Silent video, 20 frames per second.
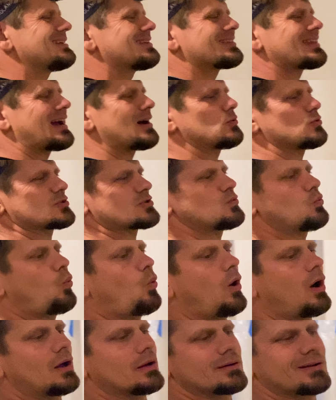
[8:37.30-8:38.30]
1,000
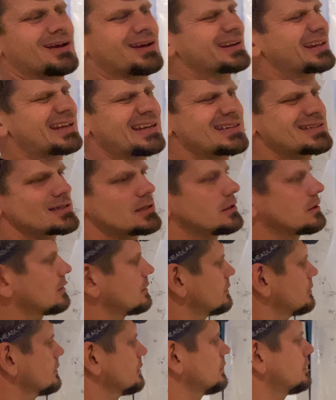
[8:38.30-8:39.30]
watt, not
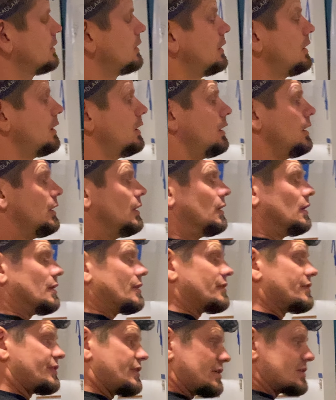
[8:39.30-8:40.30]
1,800.
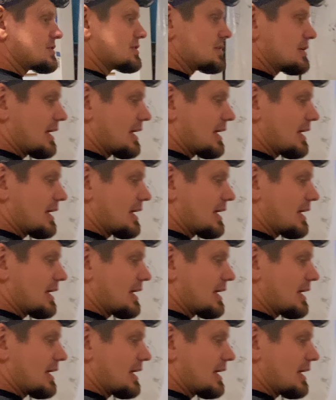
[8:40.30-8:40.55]
This